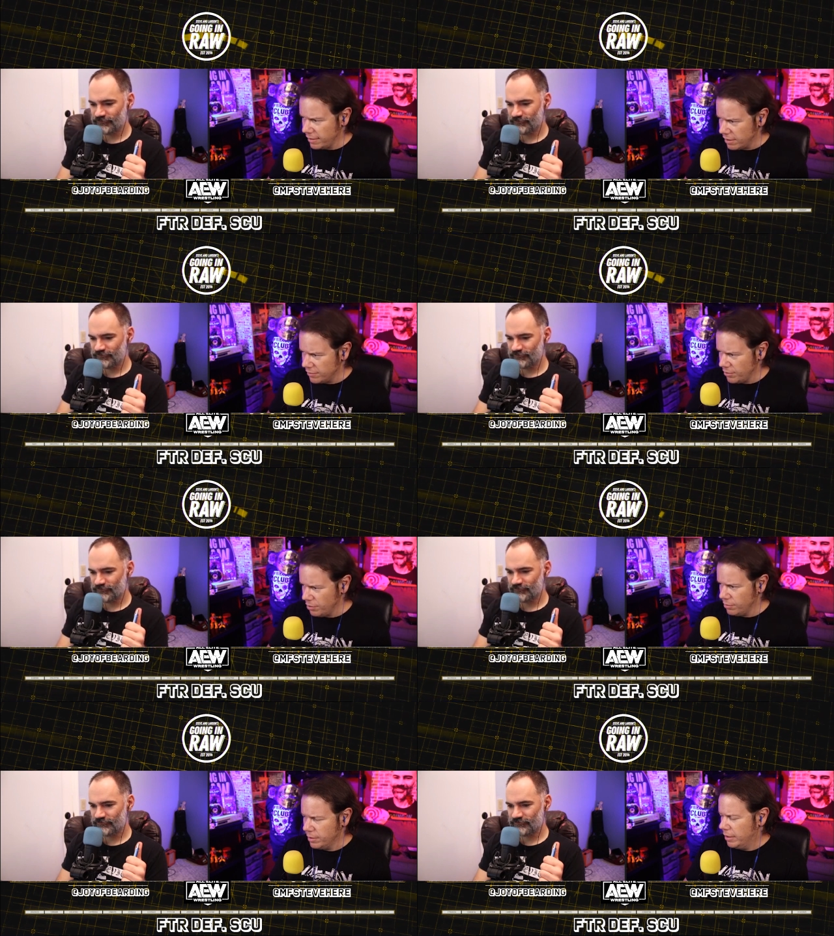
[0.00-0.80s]
Speaker 1: the
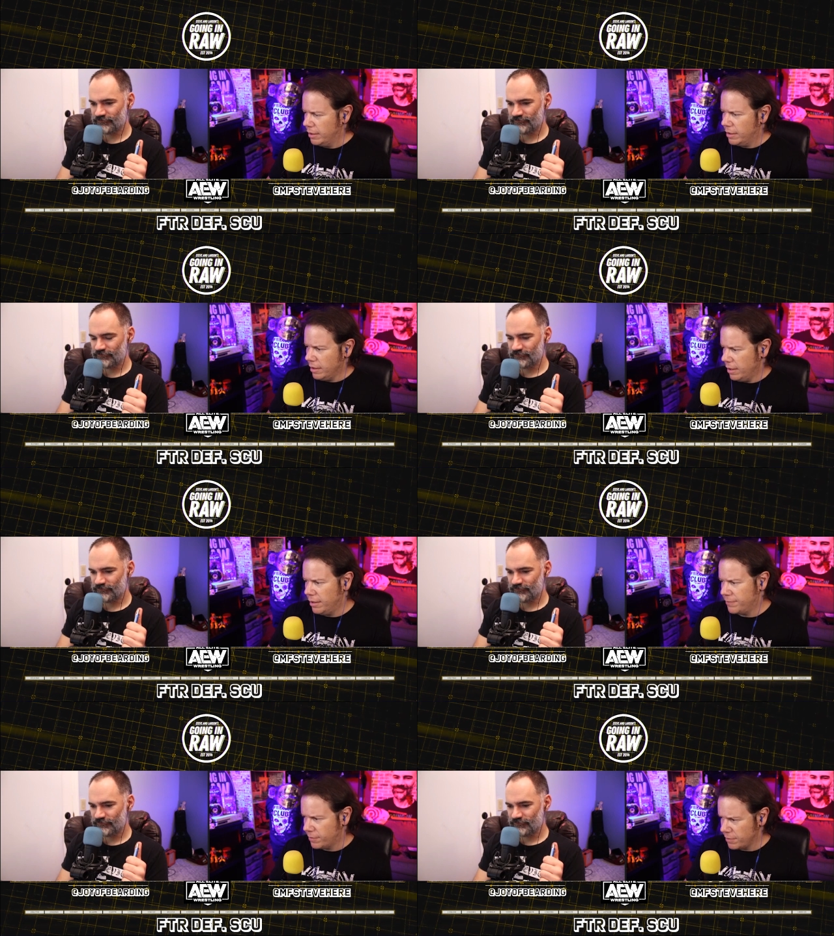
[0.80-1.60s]
interview.
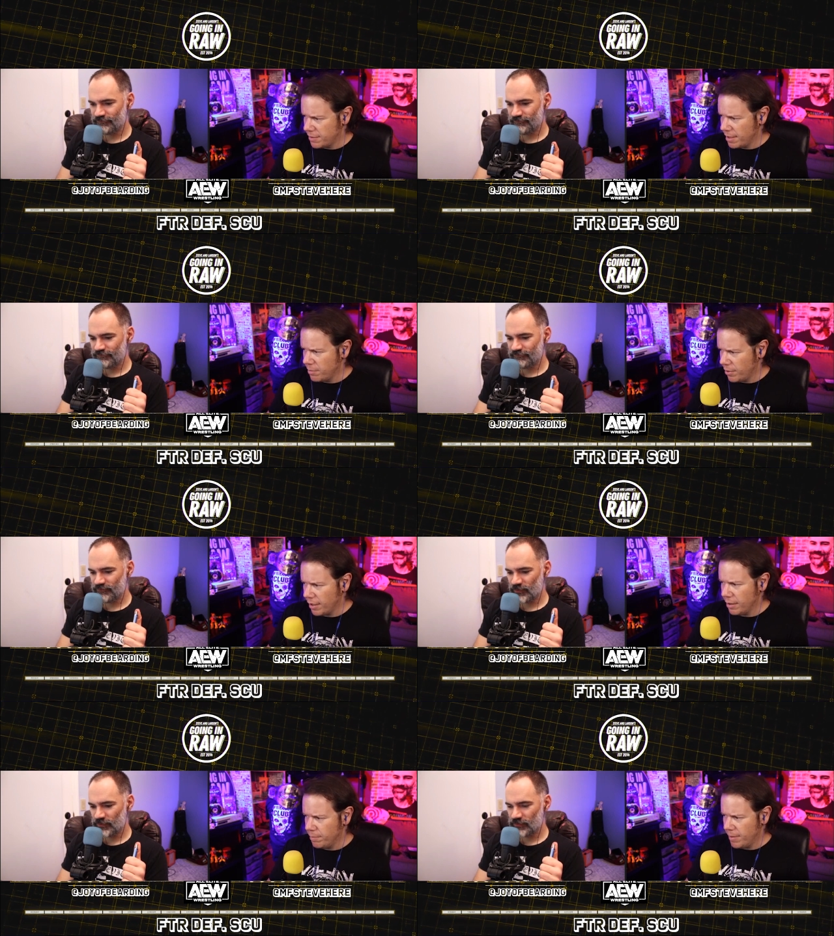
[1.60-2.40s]
Uh, first, they
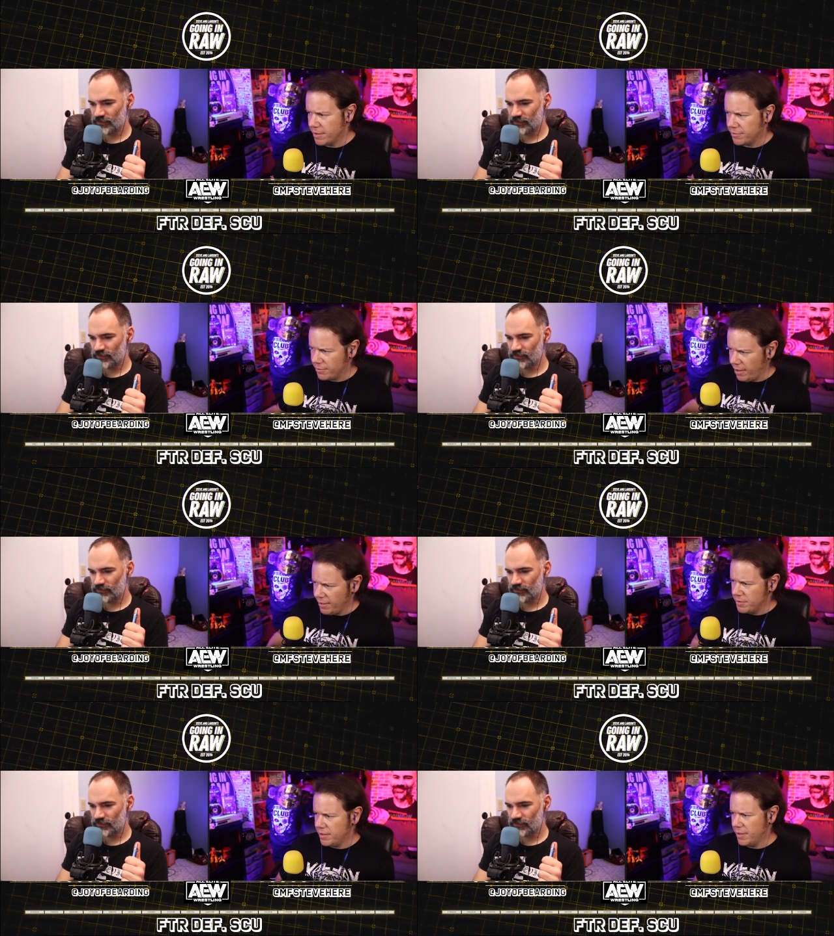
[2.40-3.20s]
bring up best
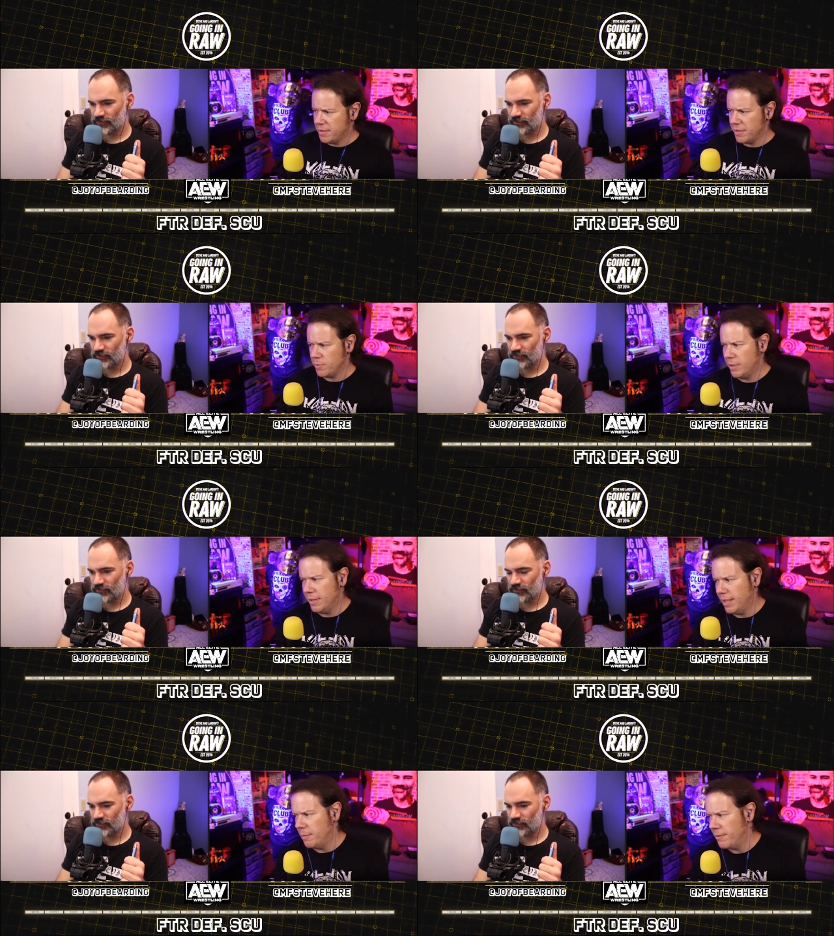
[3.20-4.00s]
friends. He says, We
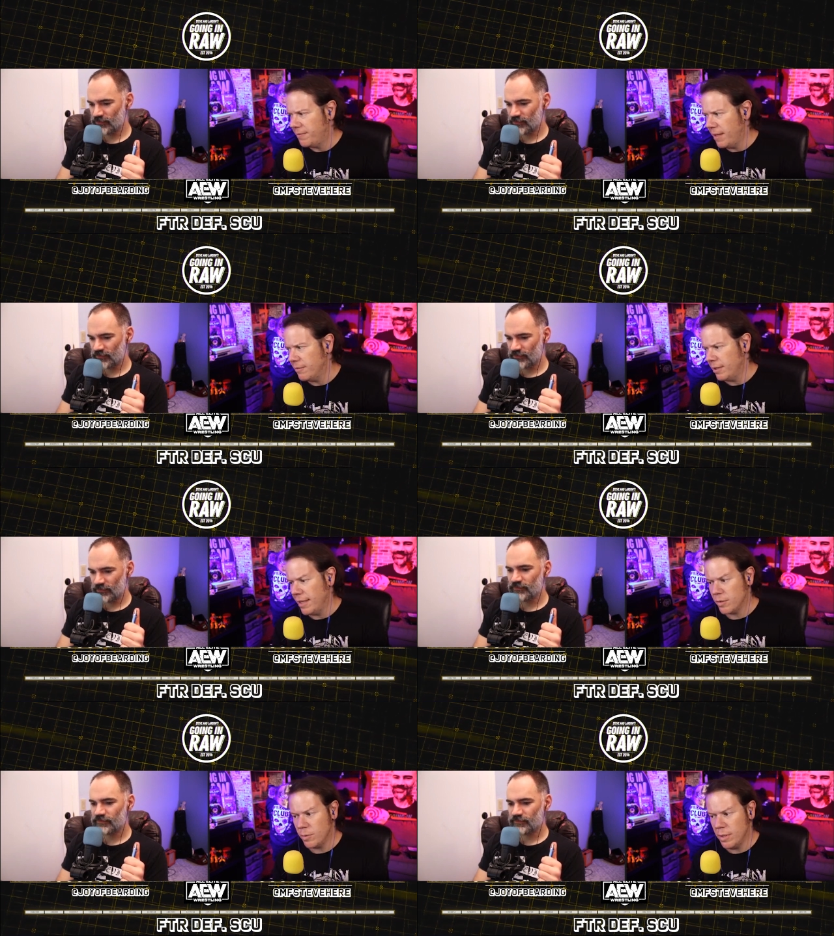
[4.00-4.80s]
did them a favor
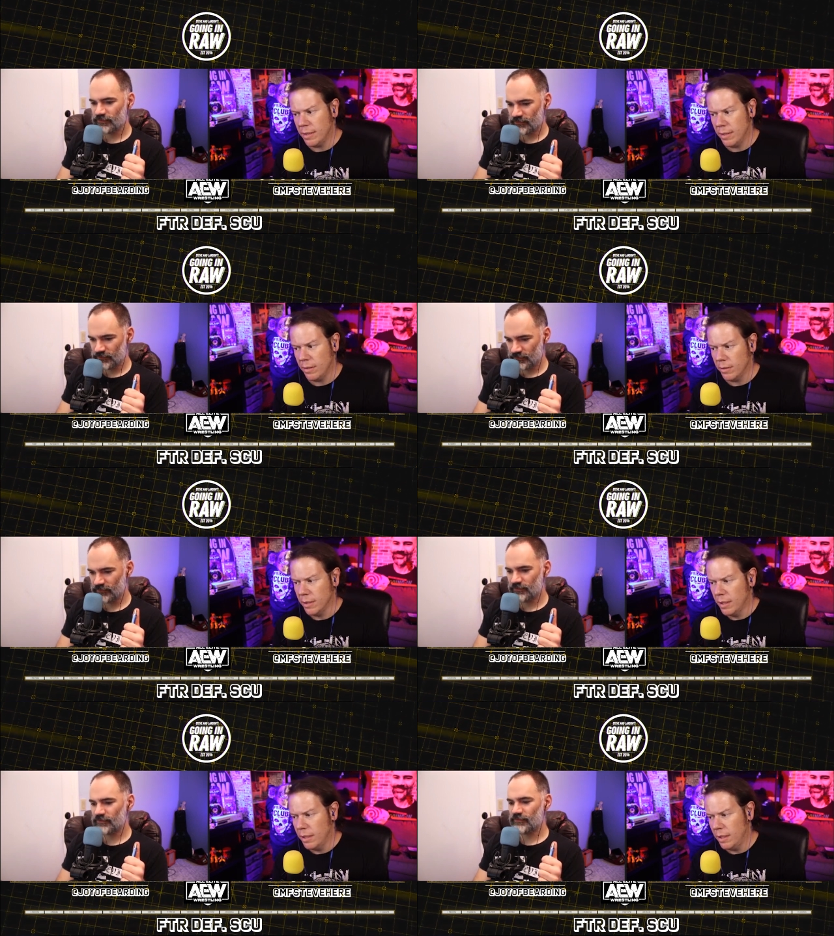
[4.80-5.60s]
last week. They're
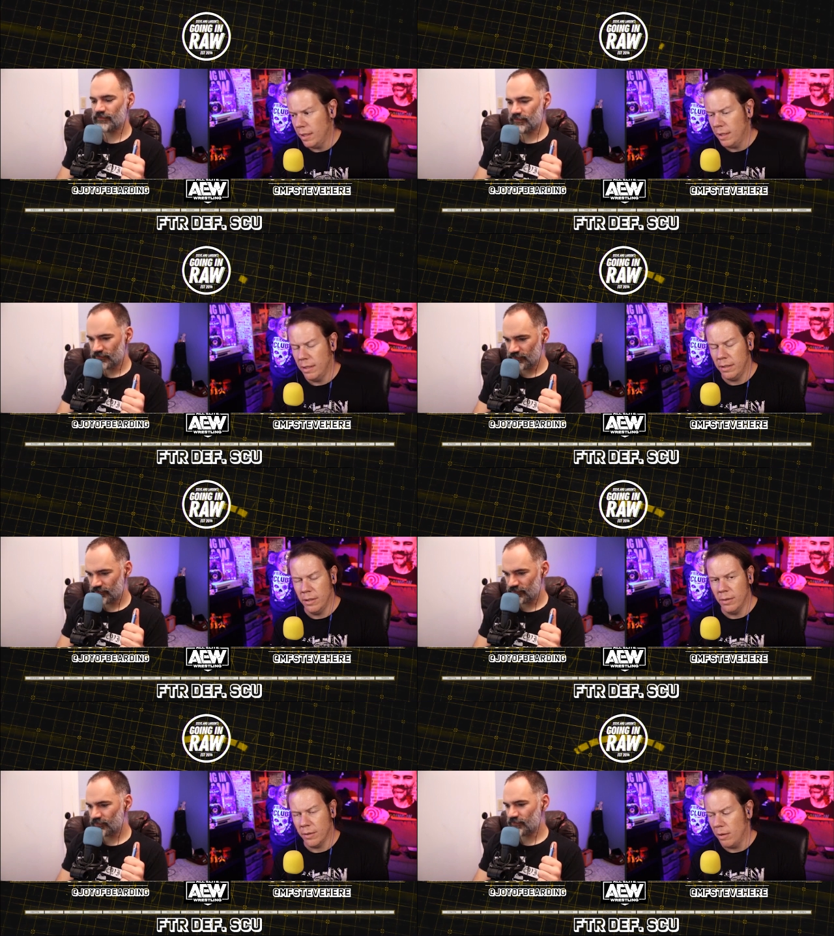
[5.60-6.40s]
uh,
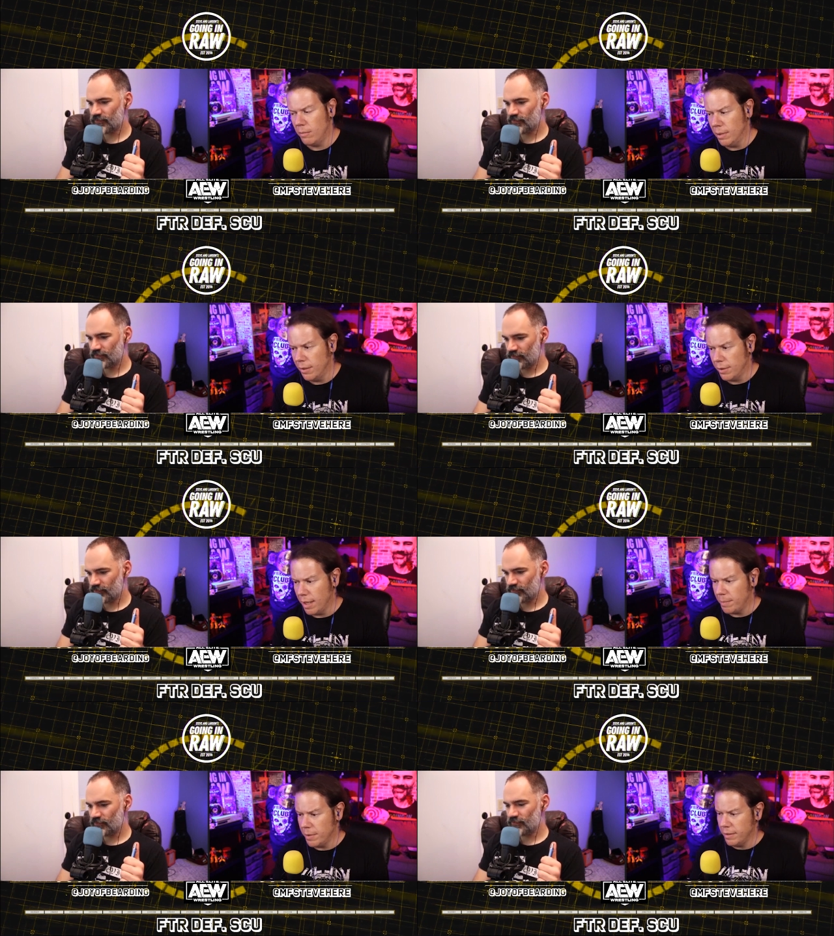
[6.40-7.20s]
you know, they're all blown
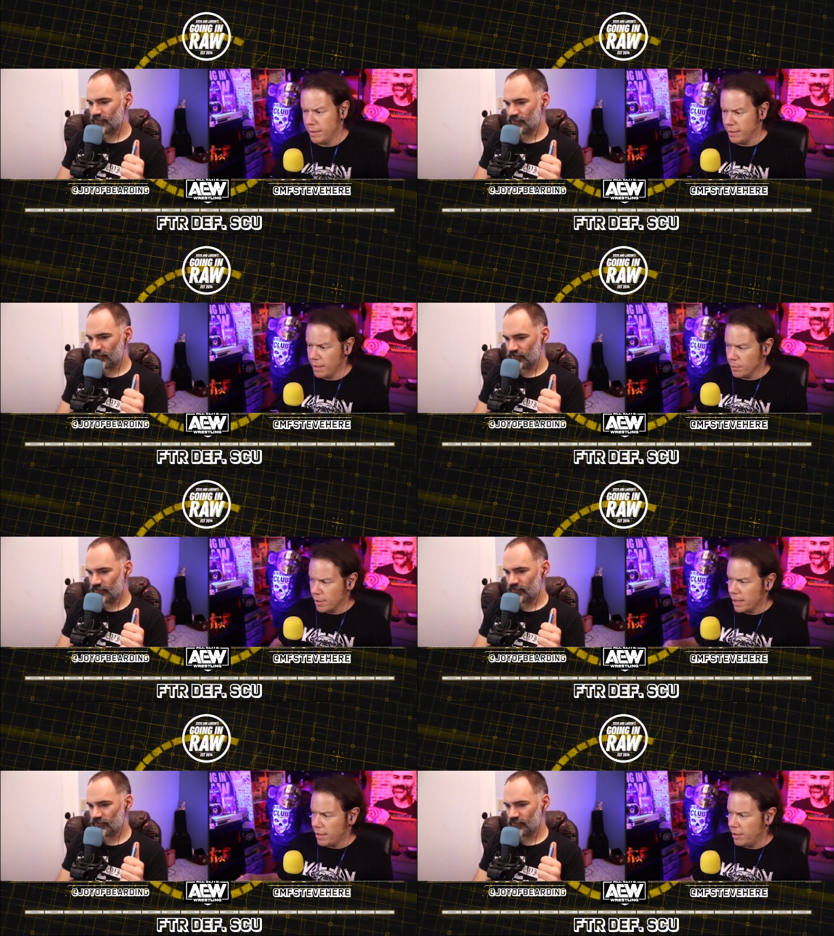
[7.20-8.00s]
up and, and they were
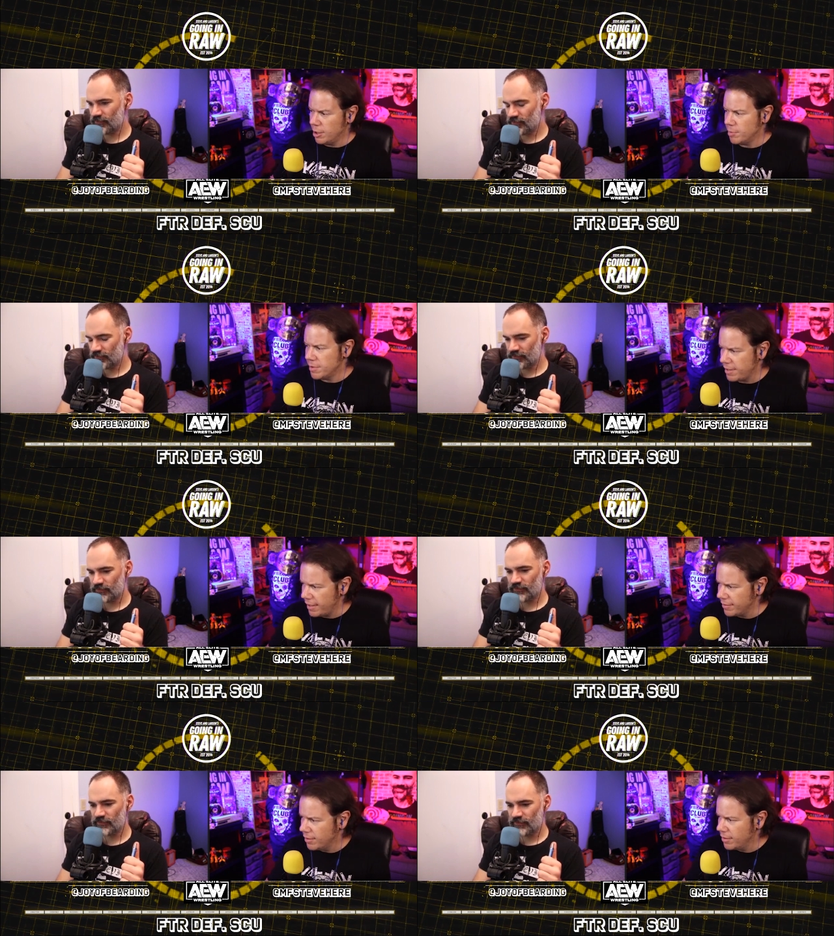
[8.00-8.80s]
not
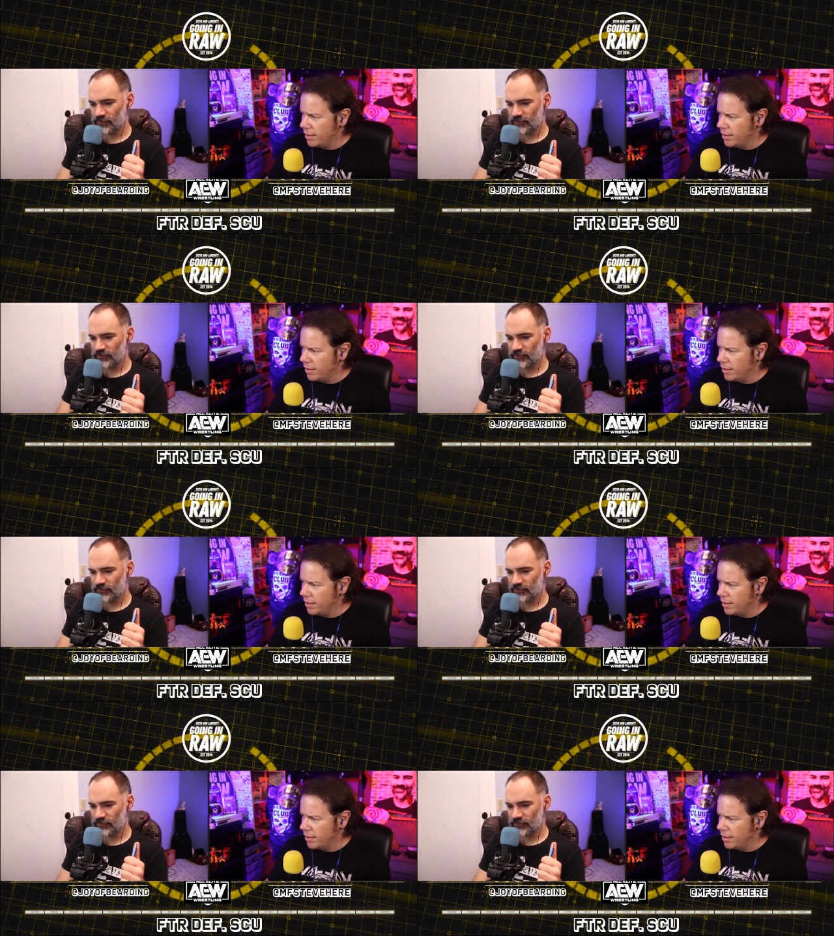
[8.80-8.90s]
100%.